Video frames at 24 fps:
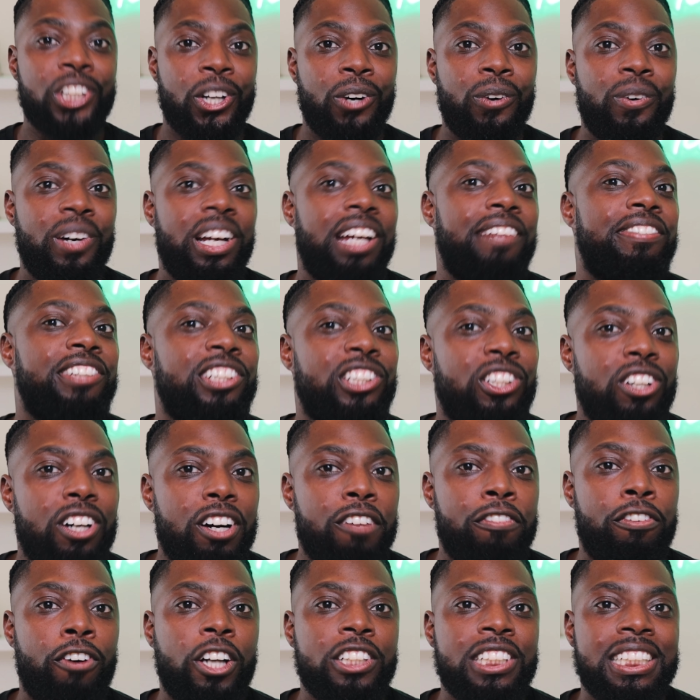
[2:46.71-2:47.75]
So if your
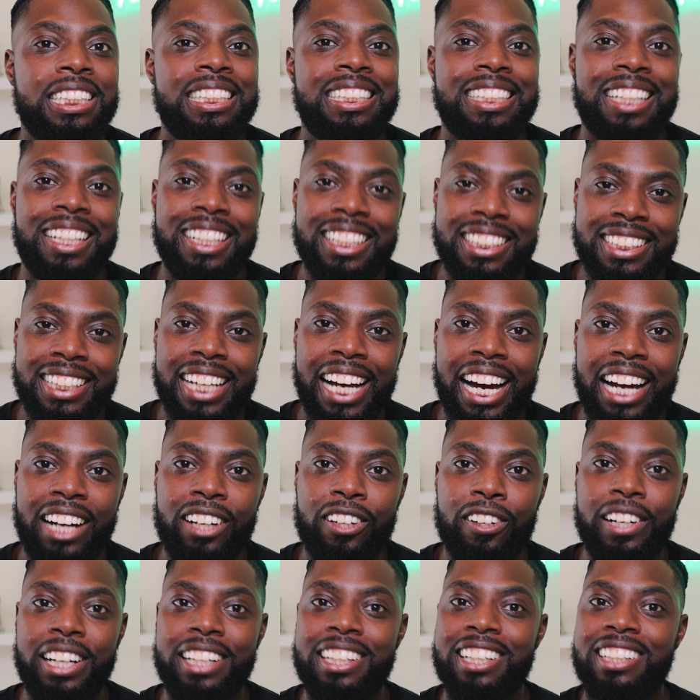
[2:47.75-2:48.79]
dog falls into this
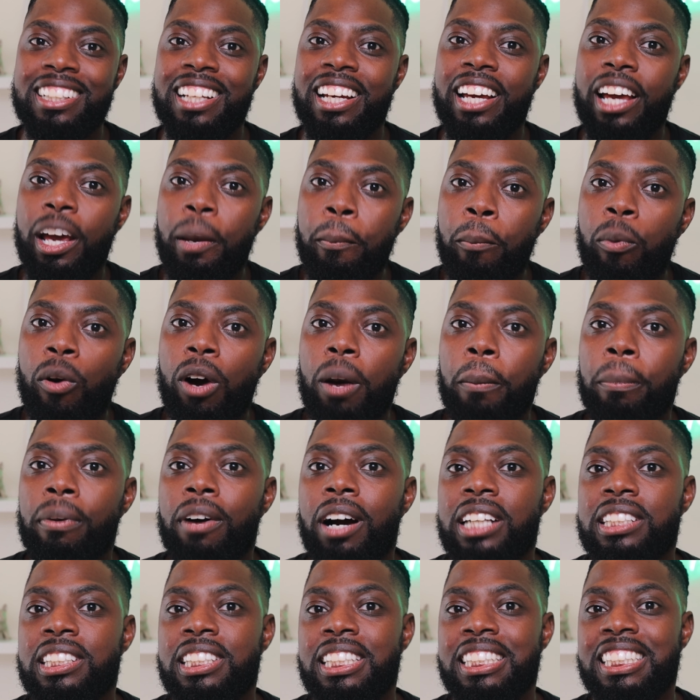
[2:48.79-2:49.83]
category, then the import
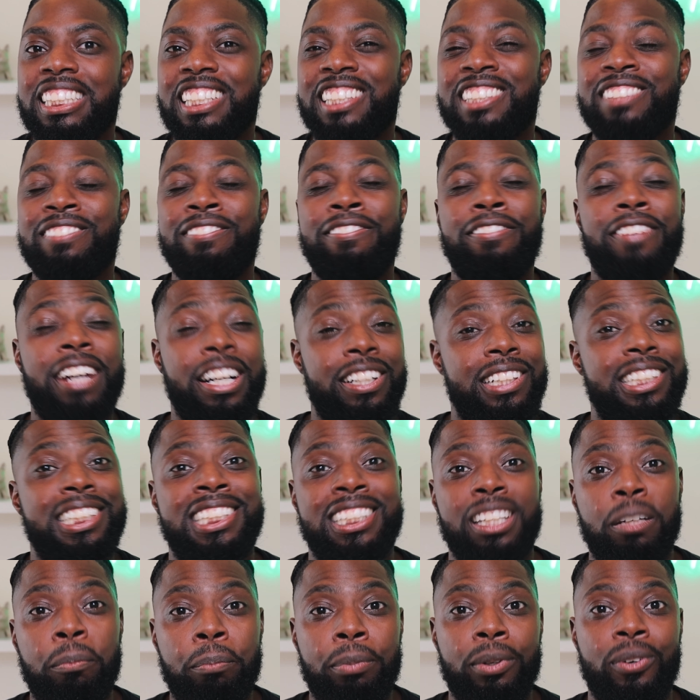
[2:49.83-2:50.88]
process is very
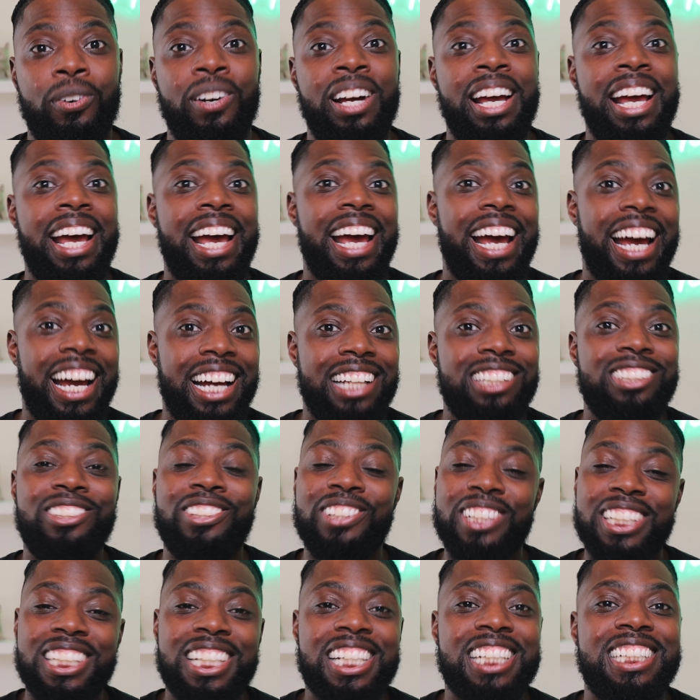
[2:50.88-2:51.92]
simple, and
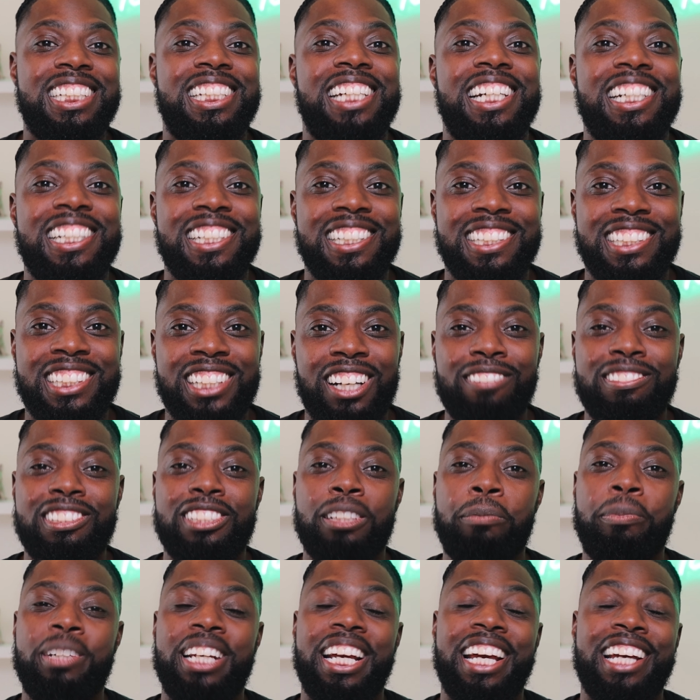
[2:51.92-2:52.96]
you can consider yourself
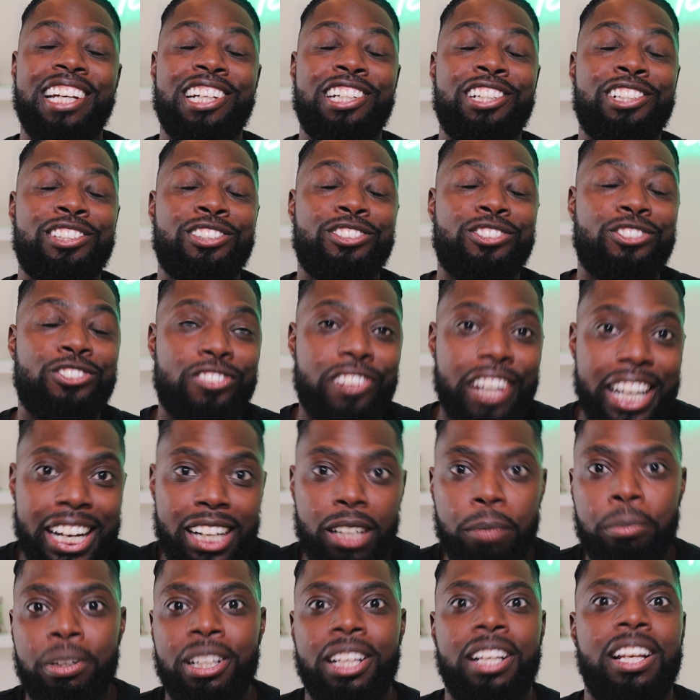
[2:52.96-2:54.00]
to be
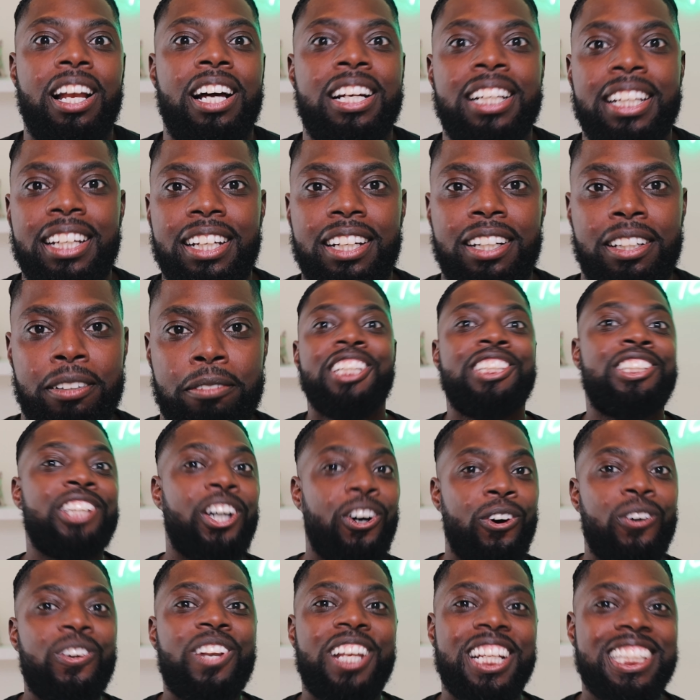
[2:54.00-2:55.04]
incredibly lucky.
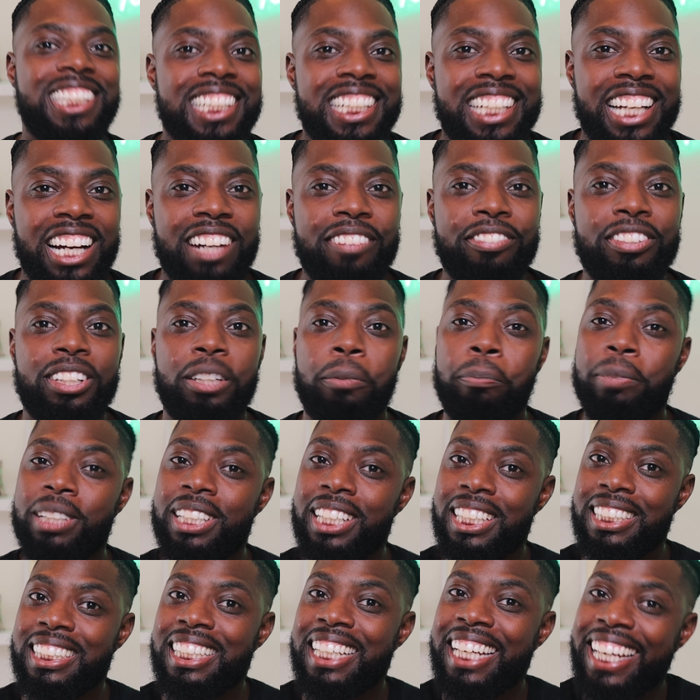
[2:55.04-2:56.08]
So listen carefully,
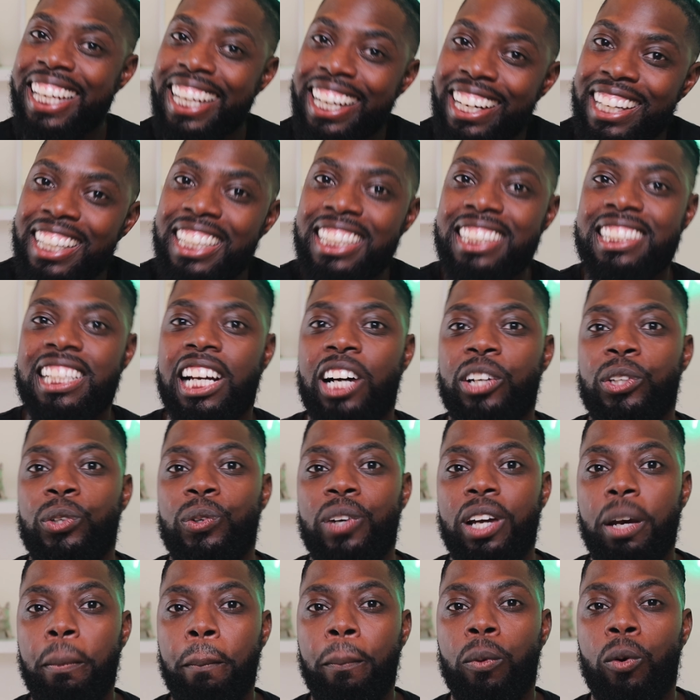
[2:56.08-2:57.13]
because here is how you
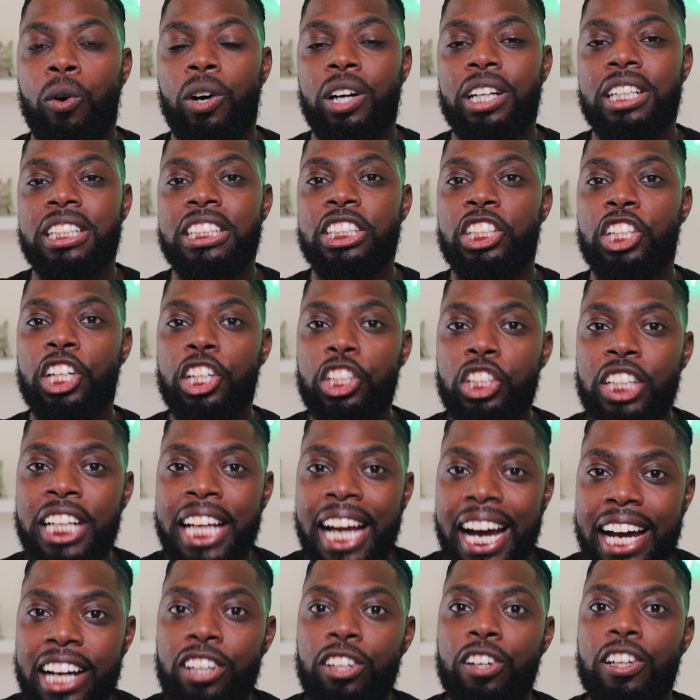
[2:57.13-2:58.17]
import your
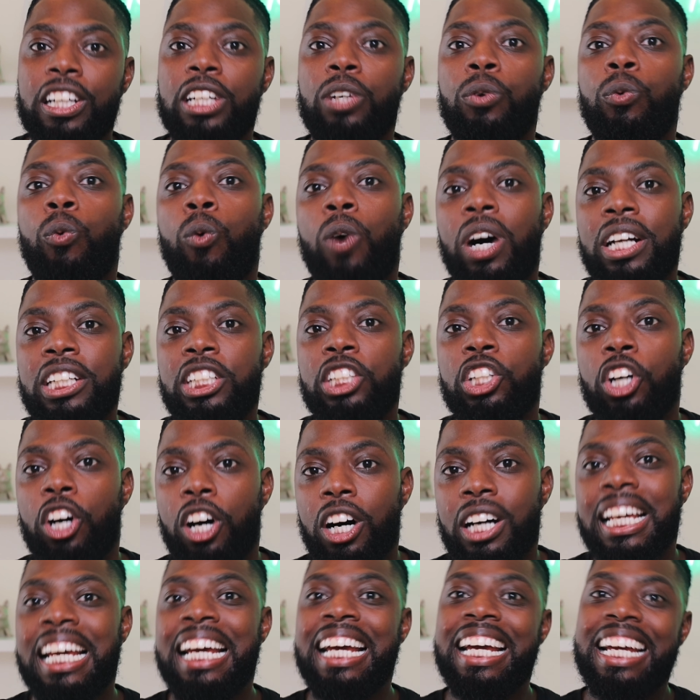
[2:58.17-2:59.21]
category one
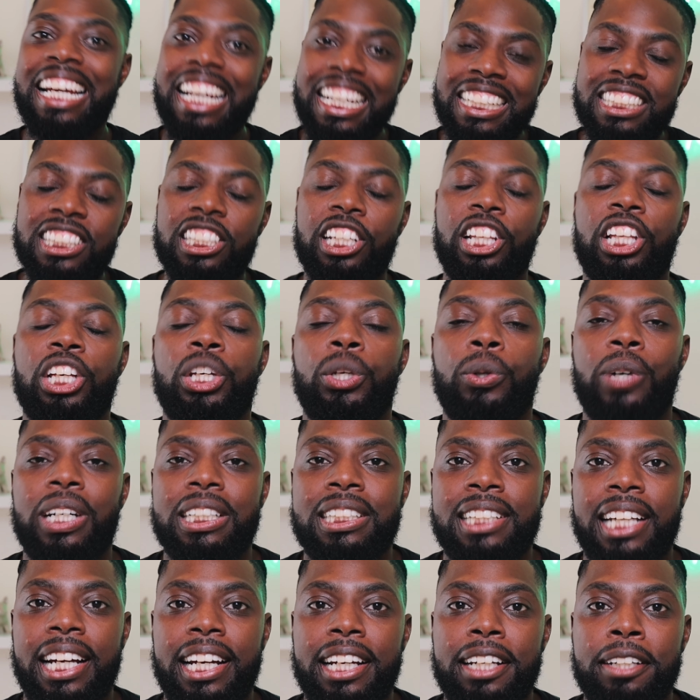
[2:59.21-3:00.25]
dog into the U
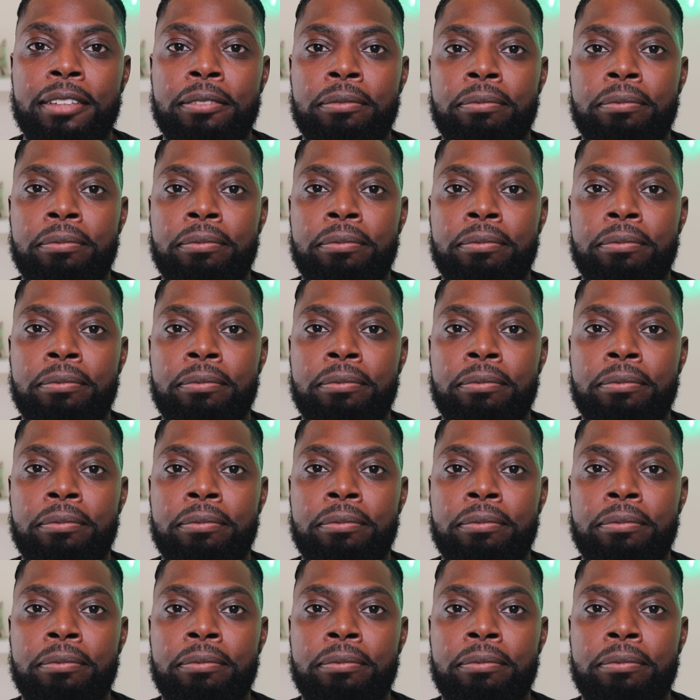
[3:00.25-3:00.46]
S A.